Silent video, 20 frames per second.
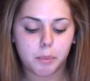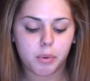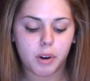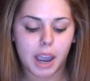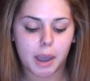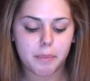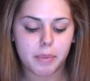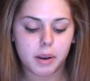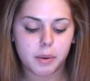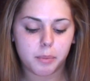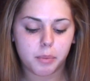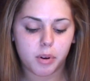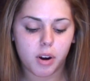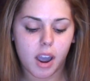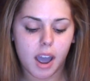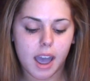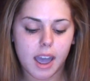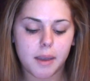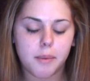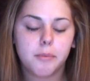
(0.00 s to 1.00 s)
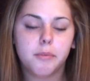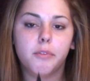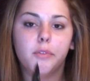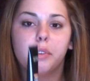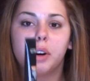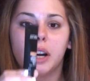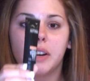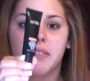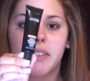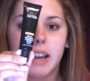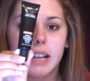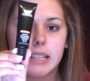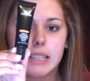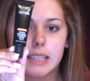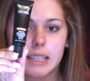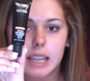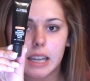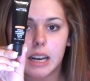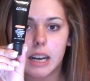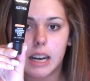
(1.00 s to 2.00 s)
Prep and Prime Fortified
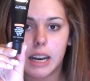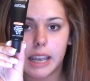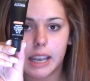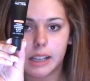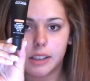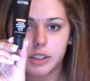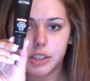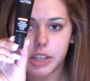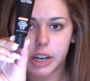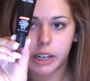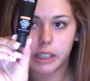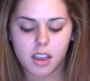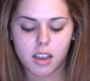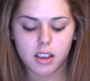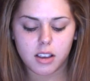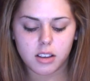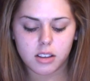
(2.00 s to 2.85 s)
Skin Enhancer.